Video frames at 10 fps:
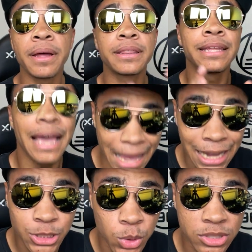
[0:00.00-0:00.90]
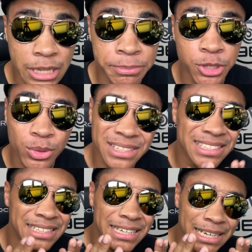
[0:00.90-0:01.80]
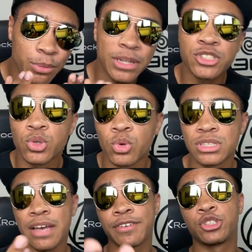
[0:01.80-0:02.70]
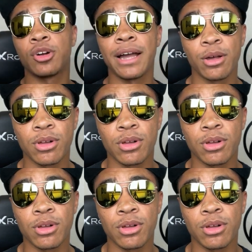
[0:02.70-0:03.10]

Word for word: But the actual step two is see what schools have a trial